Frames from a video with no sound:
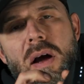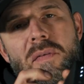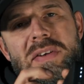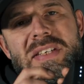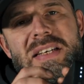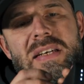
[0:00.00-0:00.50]

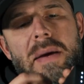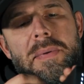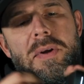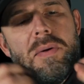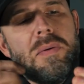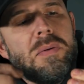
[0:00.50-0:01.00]
obviously
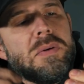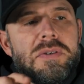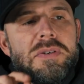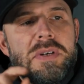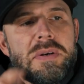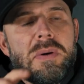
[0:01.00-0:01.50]

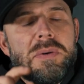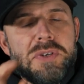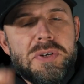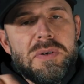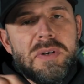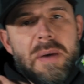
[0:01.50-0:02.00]

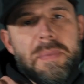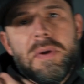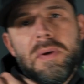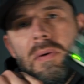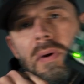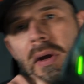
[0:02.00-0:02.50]
W02W.
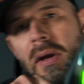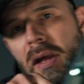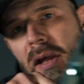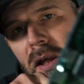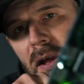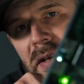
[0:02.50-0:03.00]

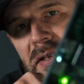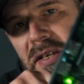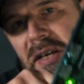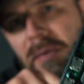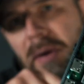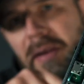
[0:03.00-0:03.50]
You can
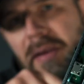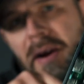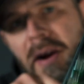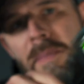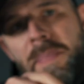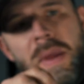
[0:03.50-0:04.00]
see it right
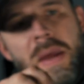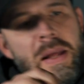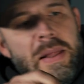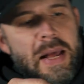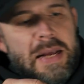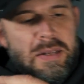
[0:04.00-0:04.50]
there.
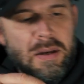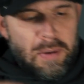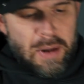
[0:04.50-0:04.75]
That's the little